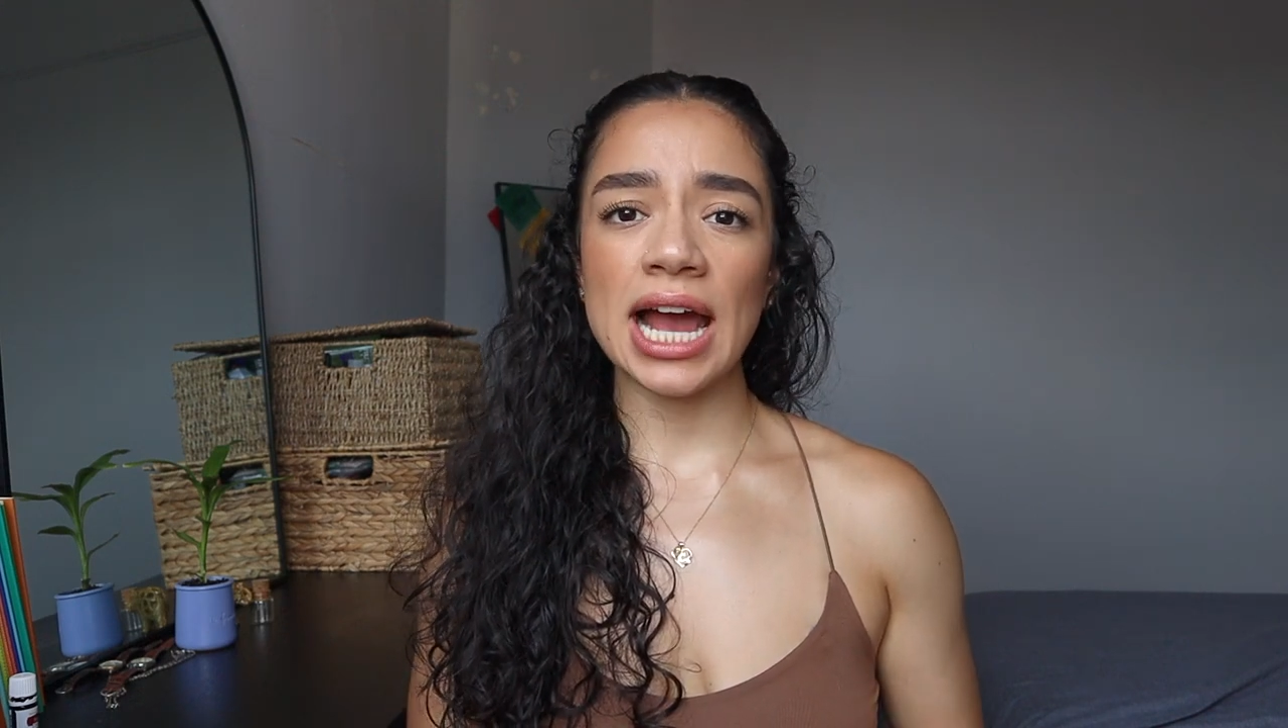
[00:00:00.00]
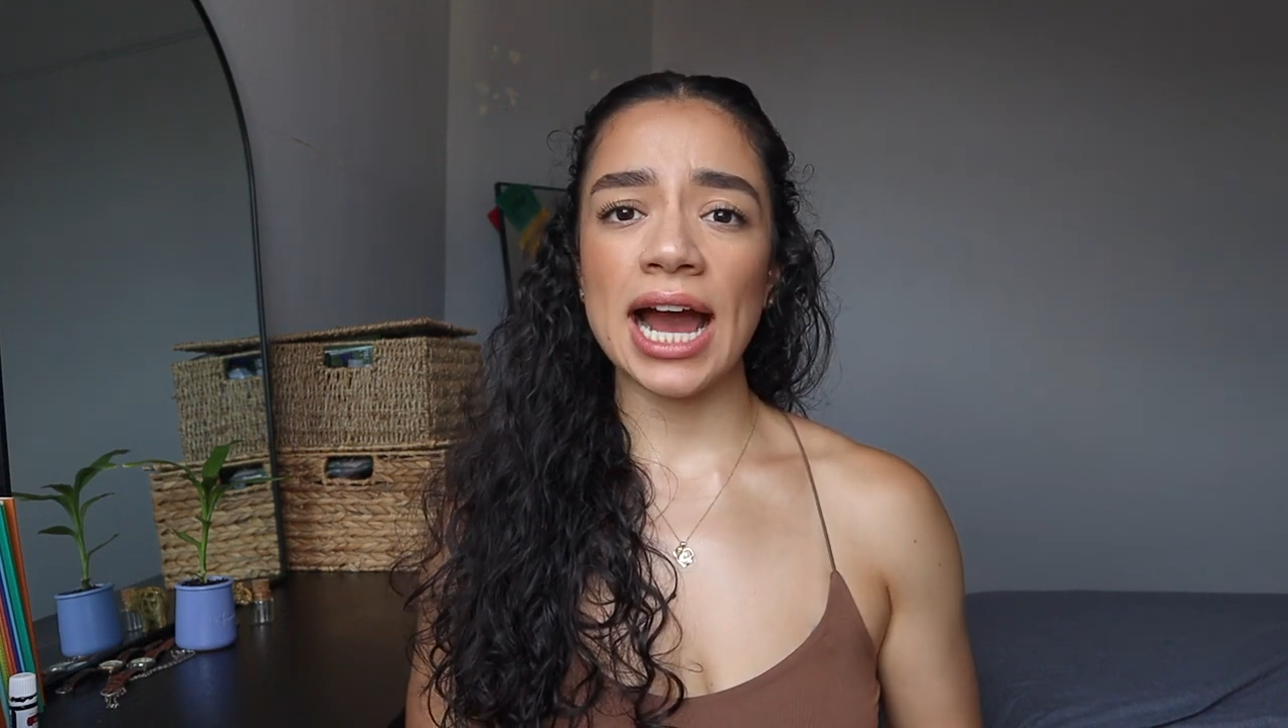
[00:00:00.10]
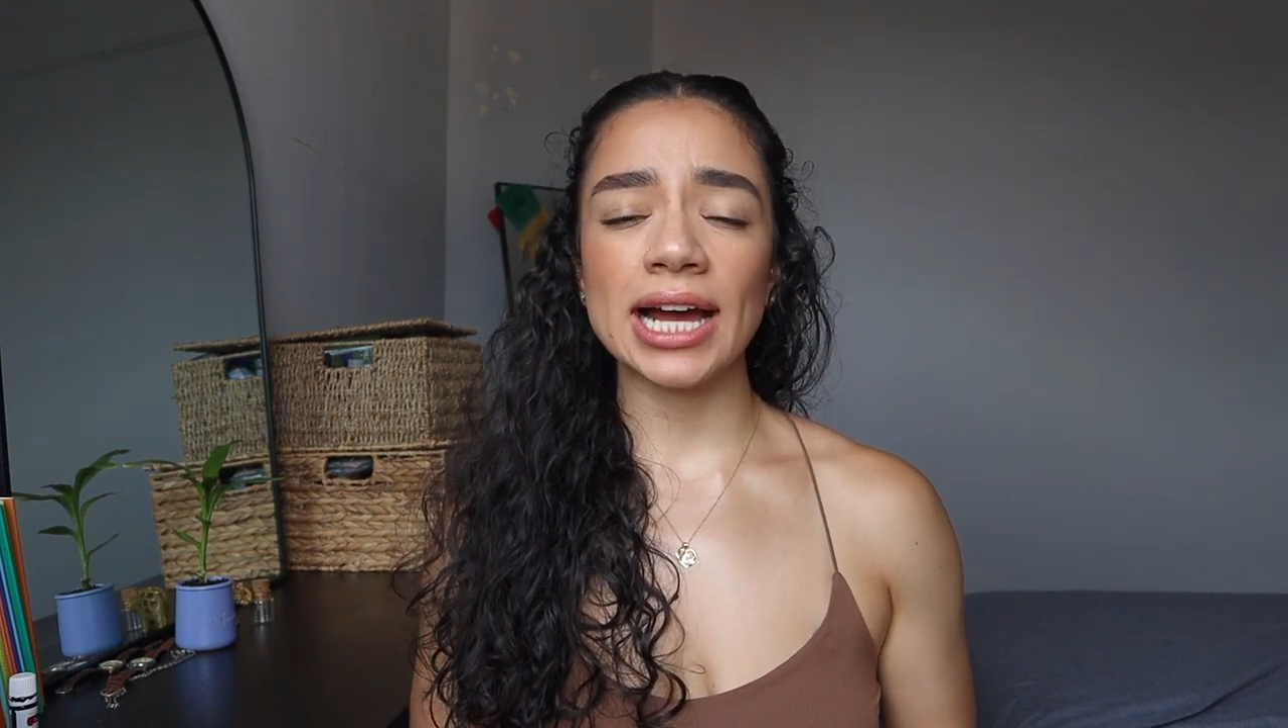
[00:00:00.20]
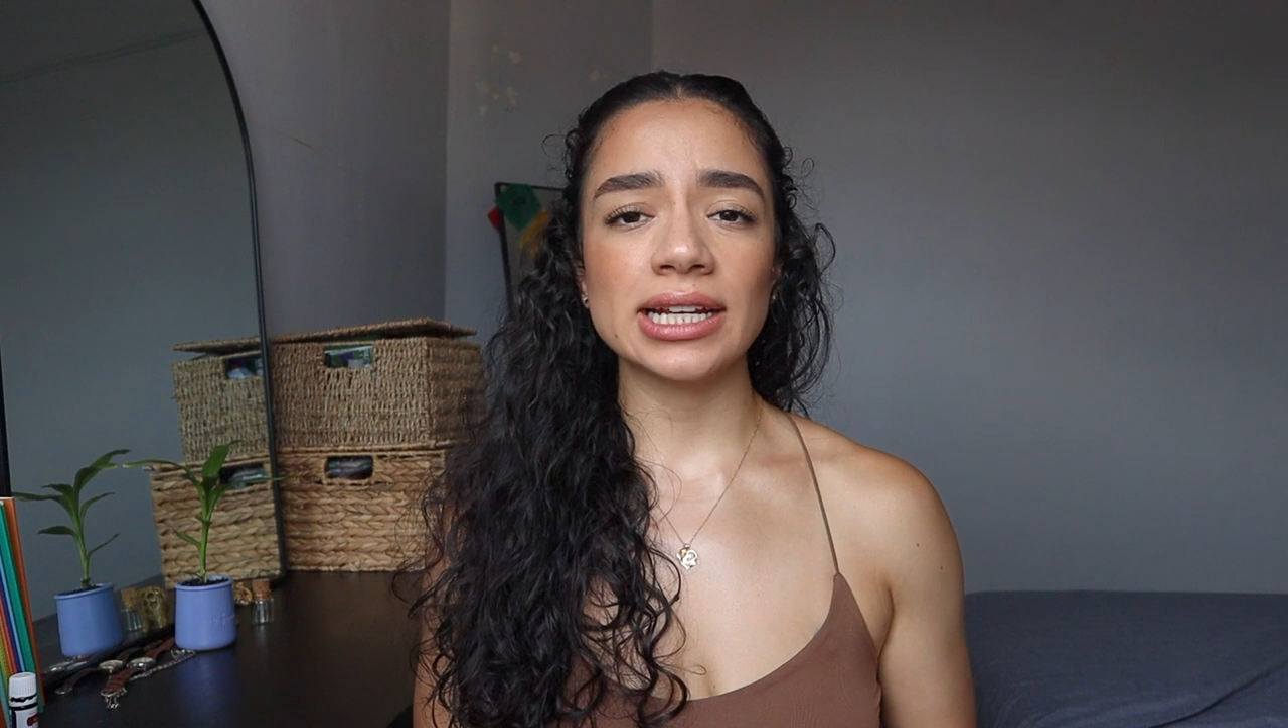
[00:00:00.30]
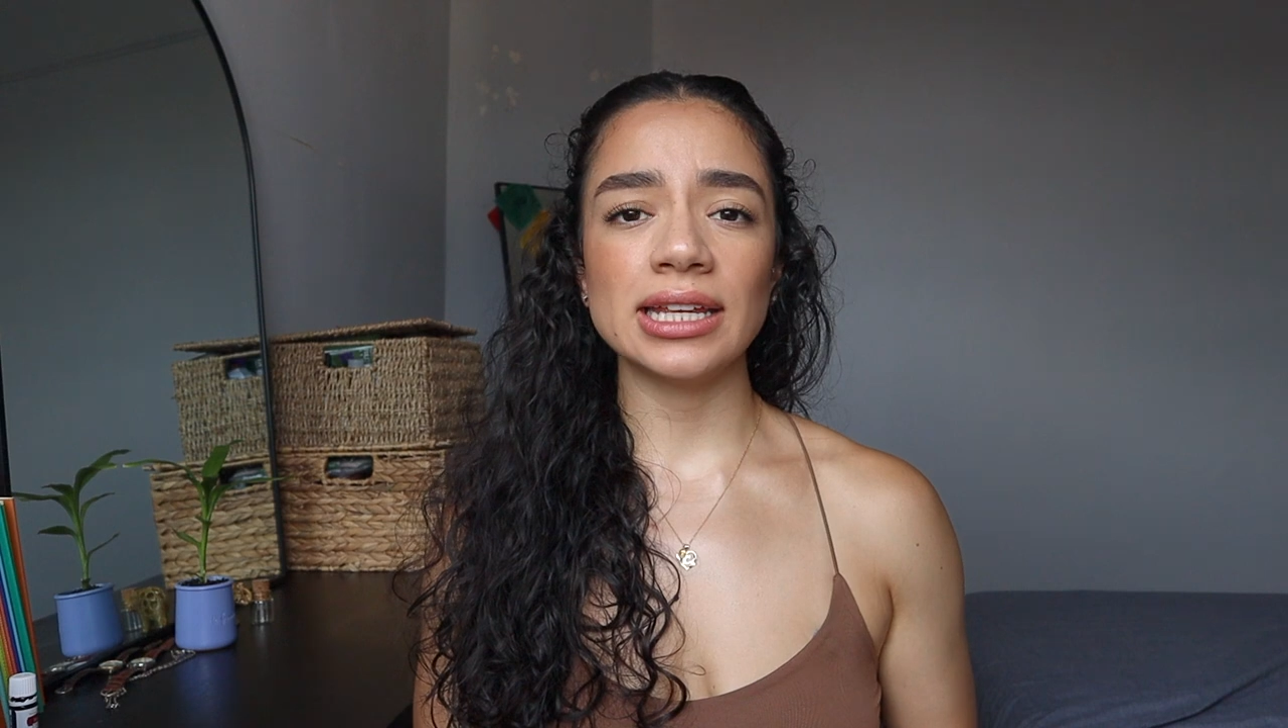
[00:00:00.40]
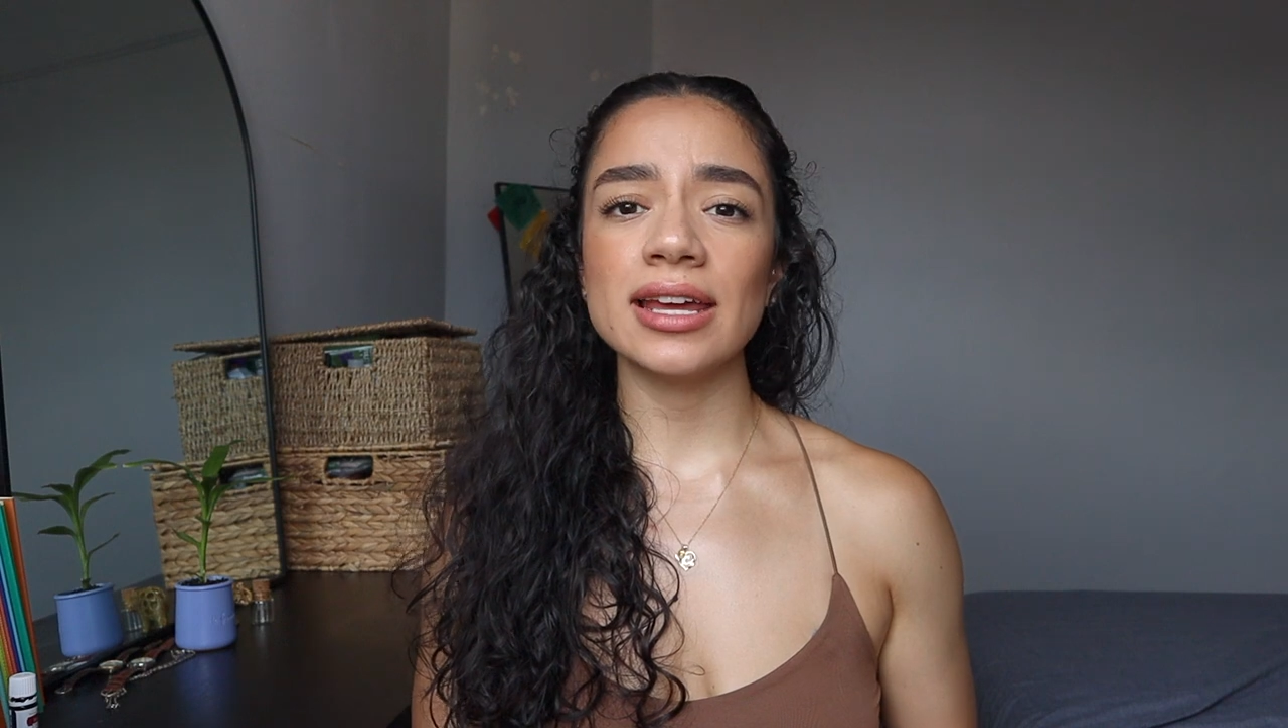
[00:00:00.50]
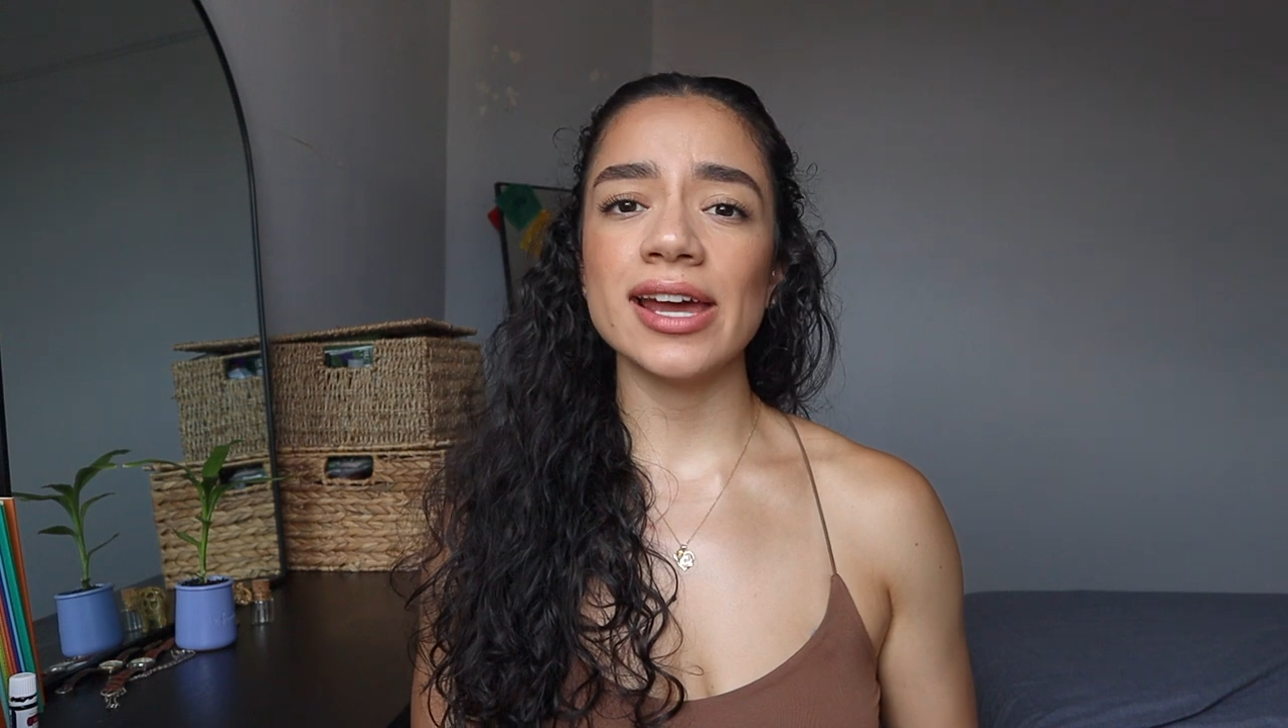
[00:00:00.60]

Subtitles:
acne,